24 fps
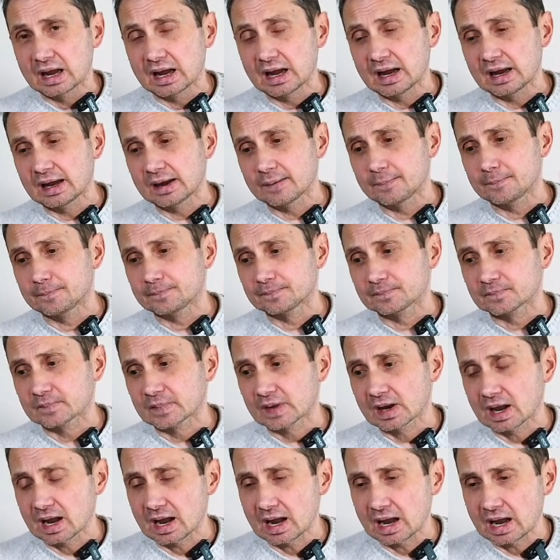
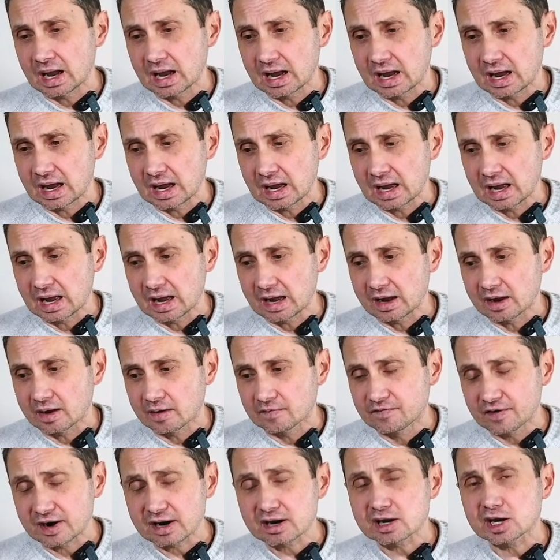
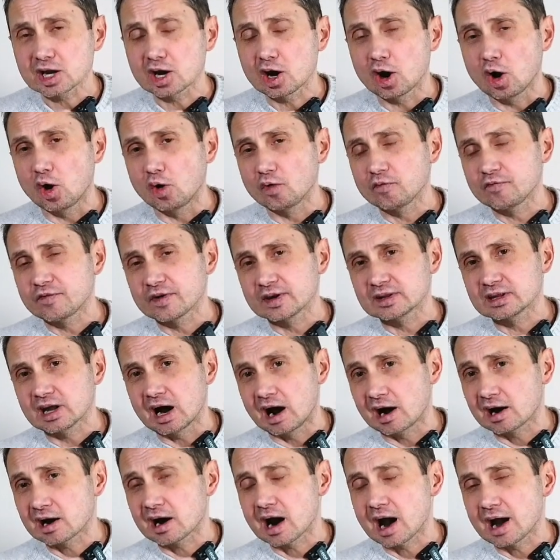Very often
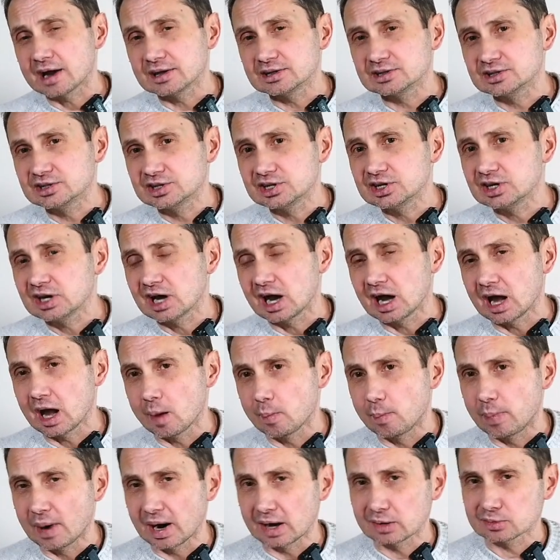our idea
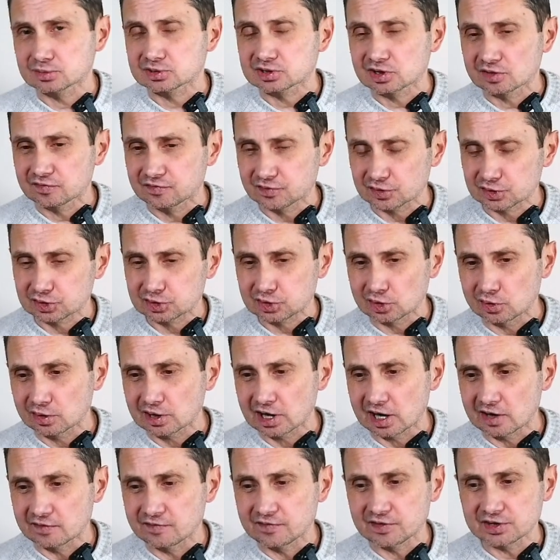about
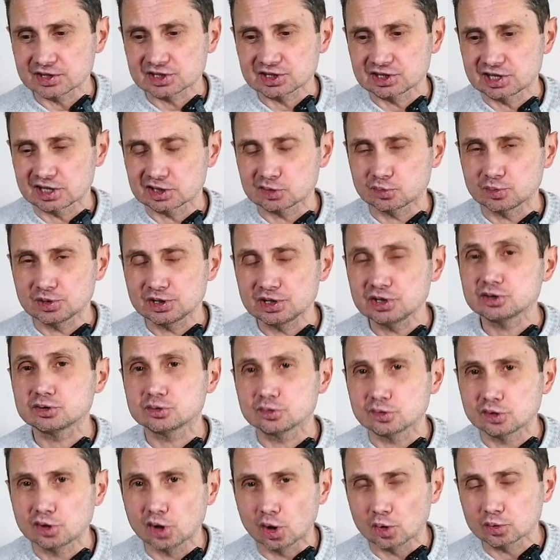photography is that we
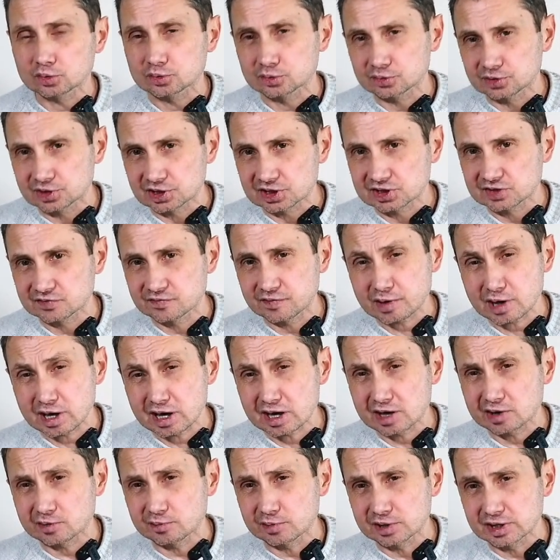need to go to this
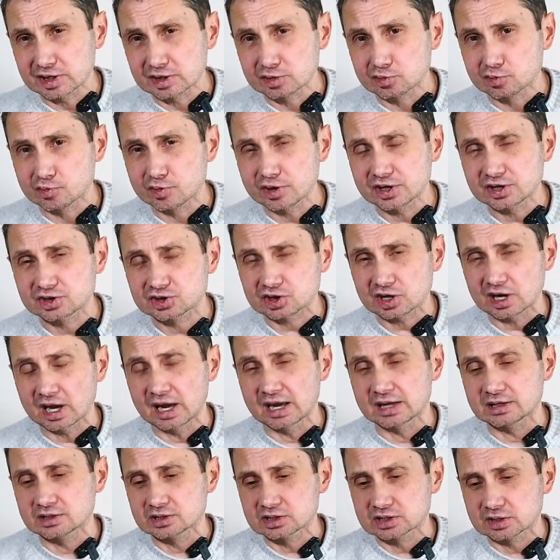very rich
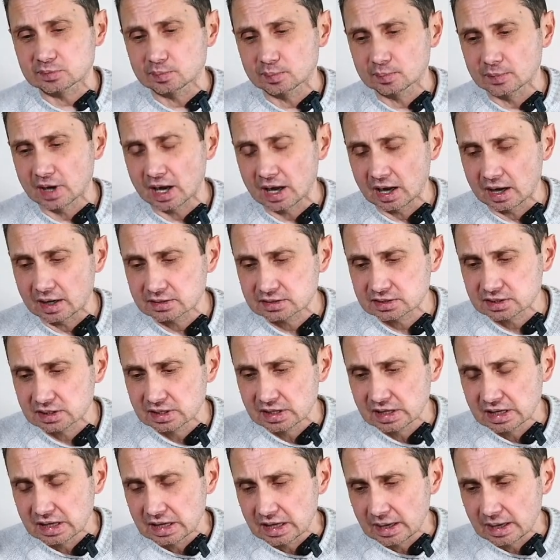and